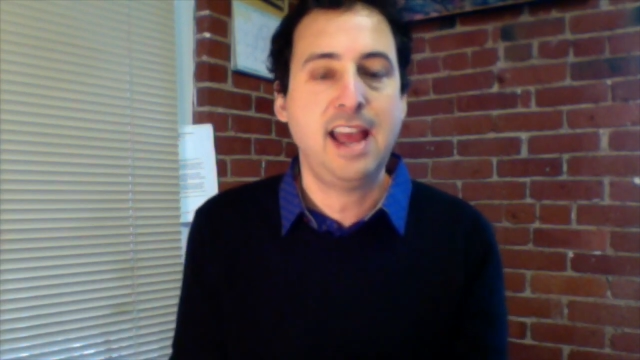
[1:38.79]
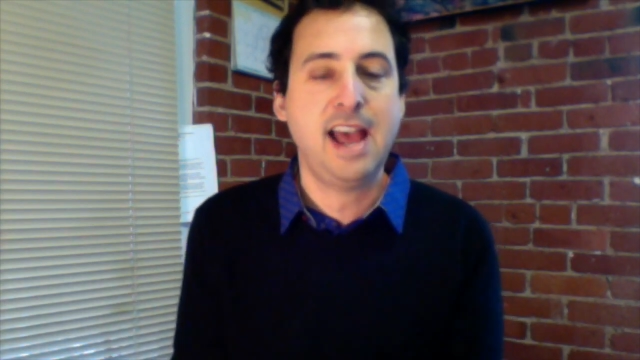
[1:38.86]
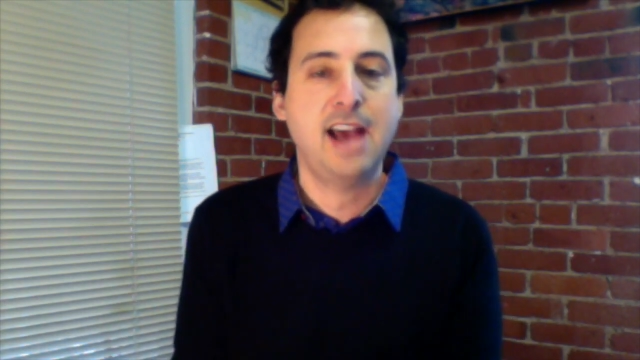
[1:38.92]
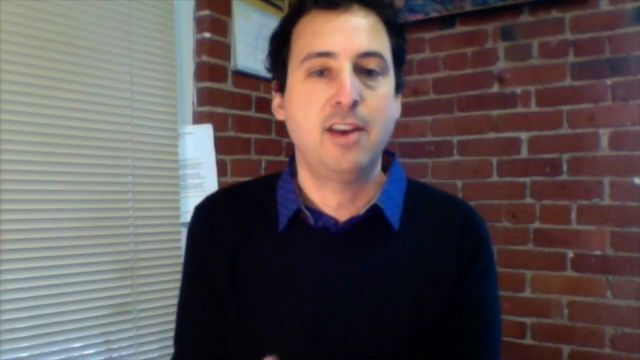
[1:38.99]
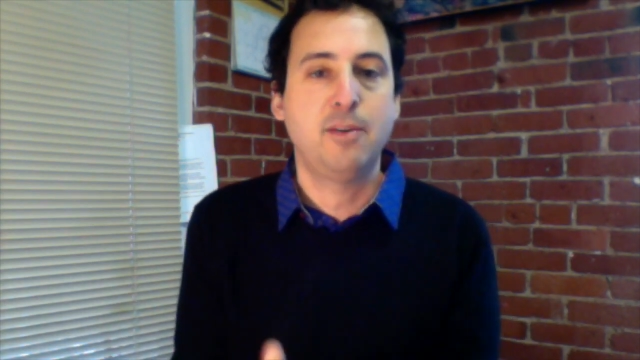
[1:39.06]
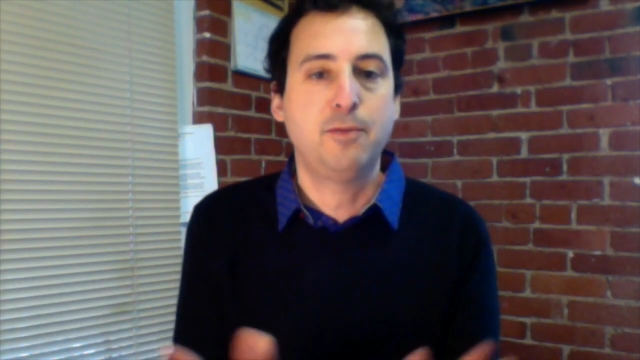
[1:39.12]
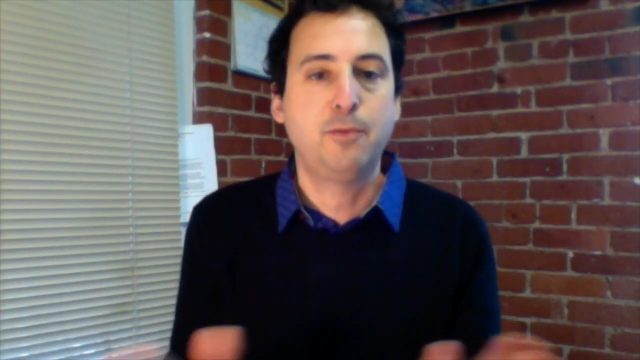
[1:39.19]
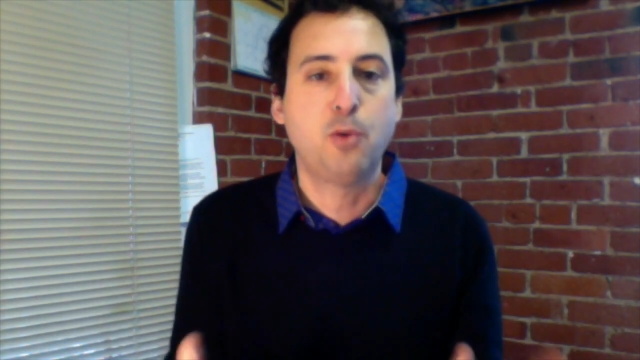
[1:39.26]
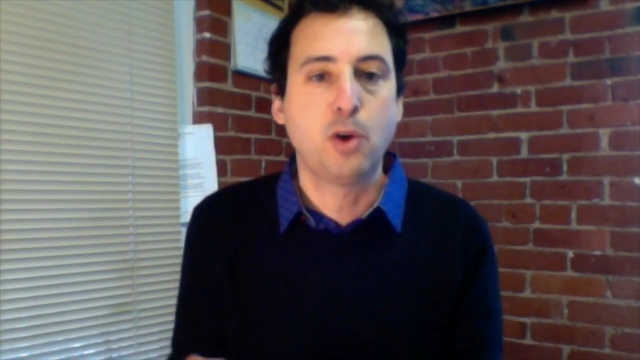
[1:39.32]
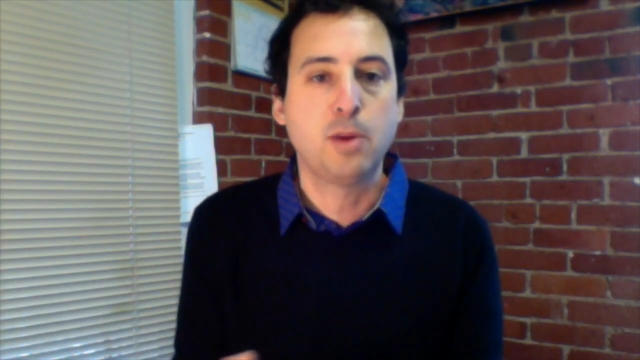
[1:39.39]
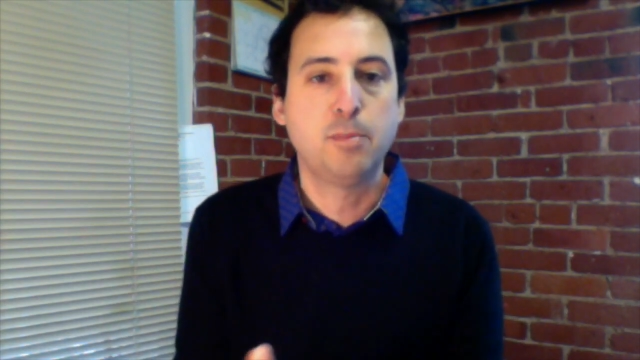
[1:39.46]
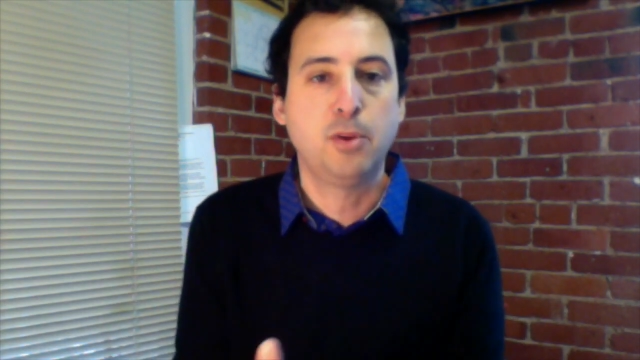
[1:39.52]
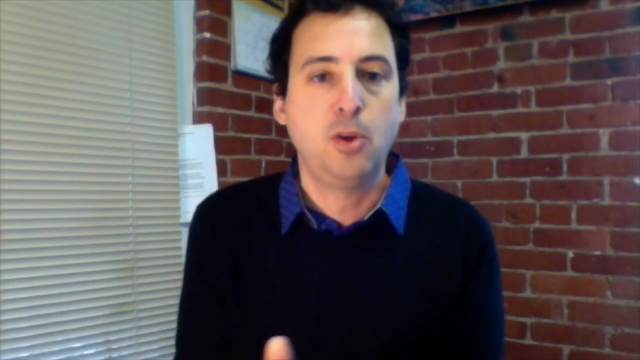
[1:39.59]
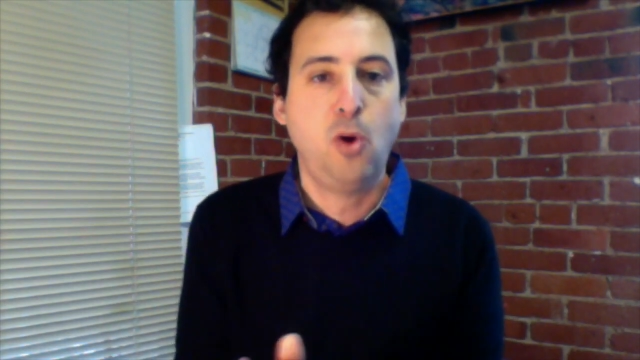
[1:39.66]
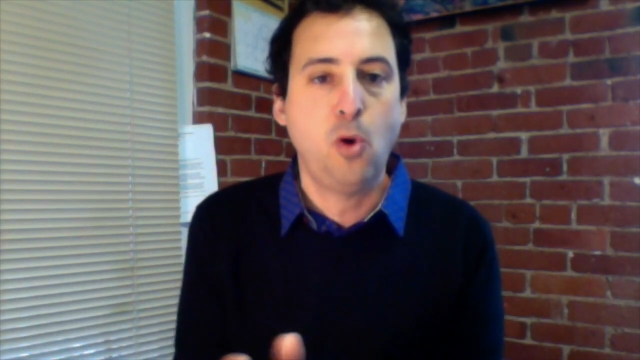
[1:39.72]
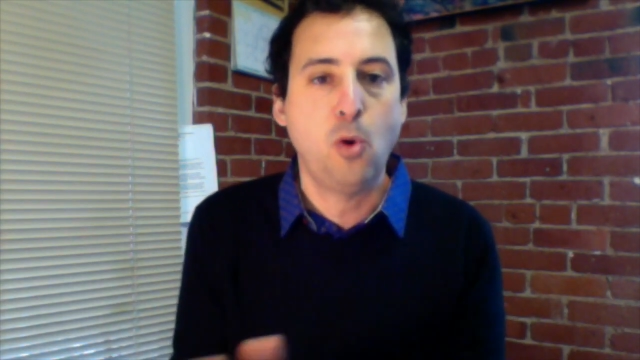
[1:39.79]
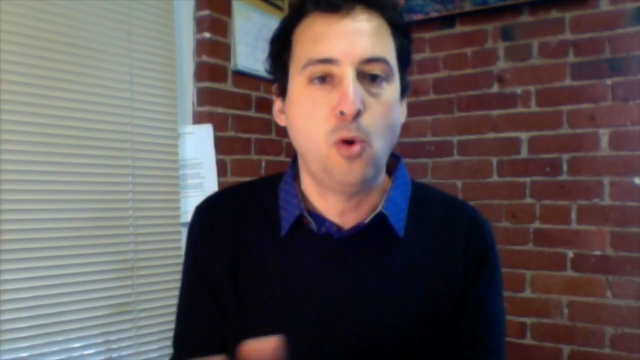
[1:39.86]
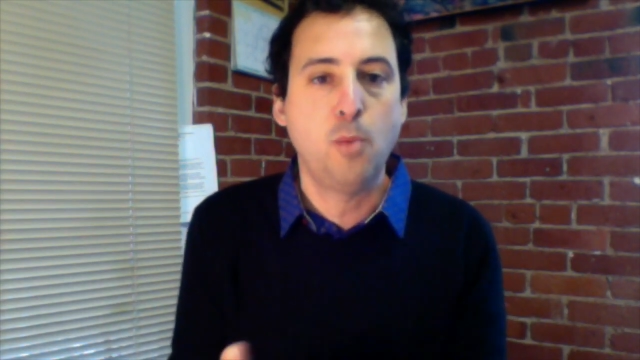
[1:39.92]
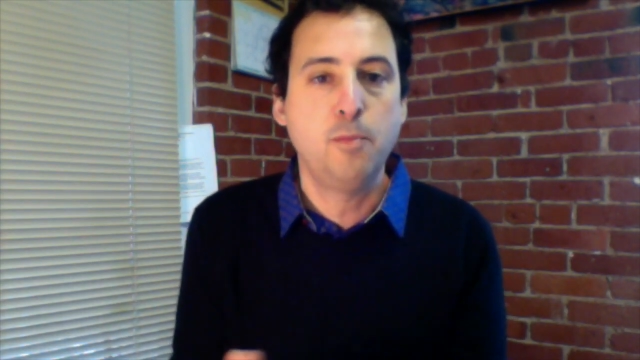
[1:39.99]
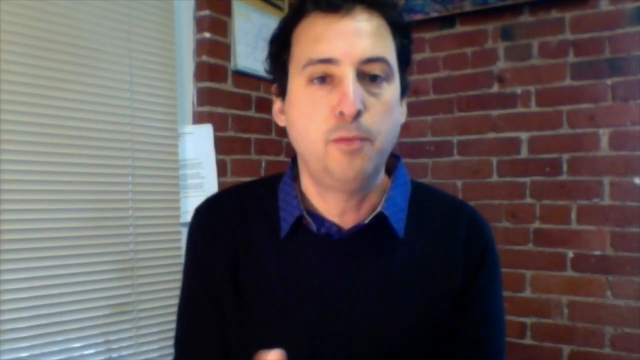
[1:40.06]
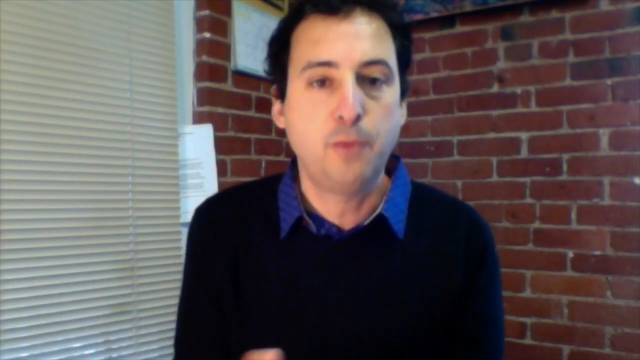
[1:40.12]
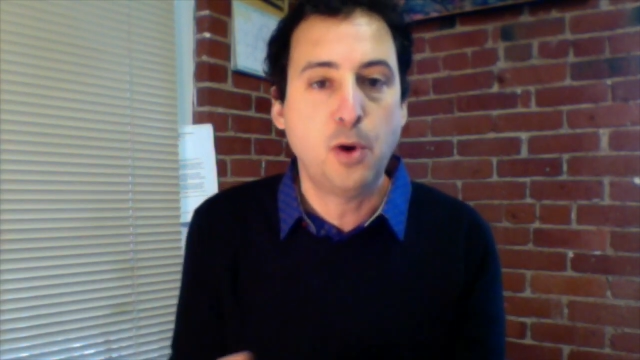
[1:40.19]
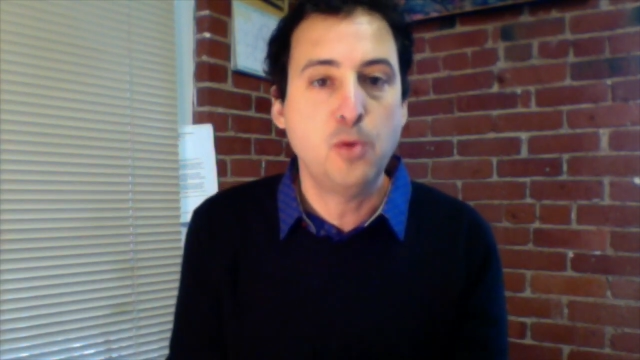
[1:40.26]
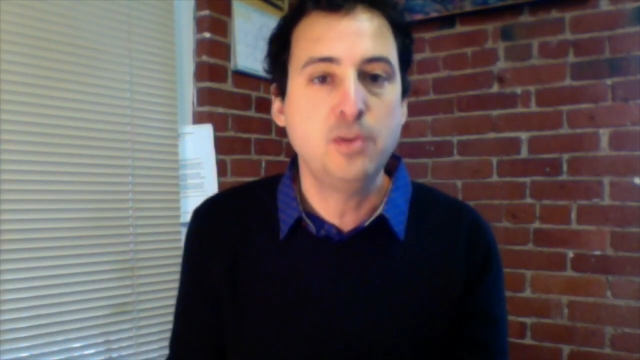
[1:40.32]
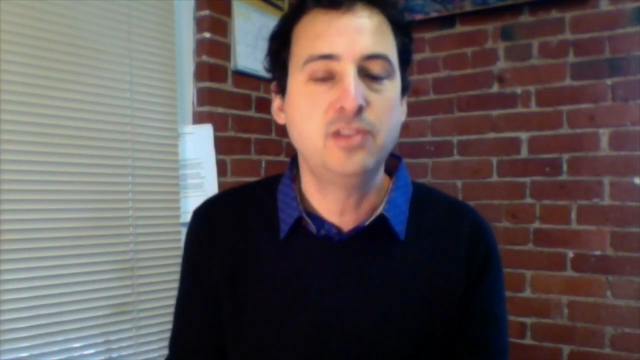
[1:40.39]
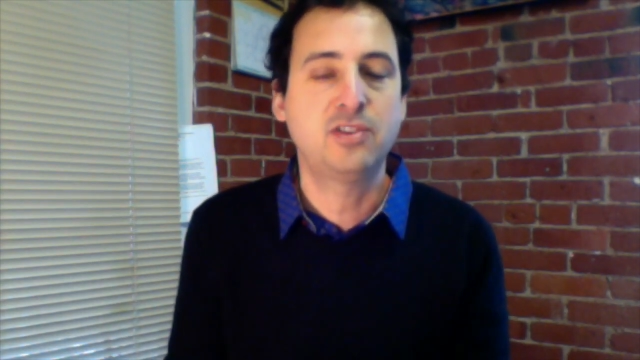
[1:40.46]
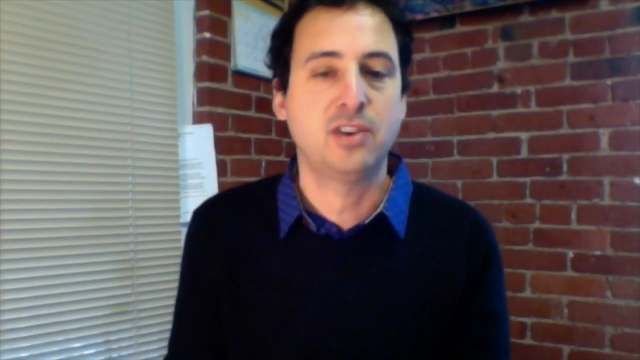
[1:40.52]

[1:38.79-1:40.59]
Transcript: had affordable home phone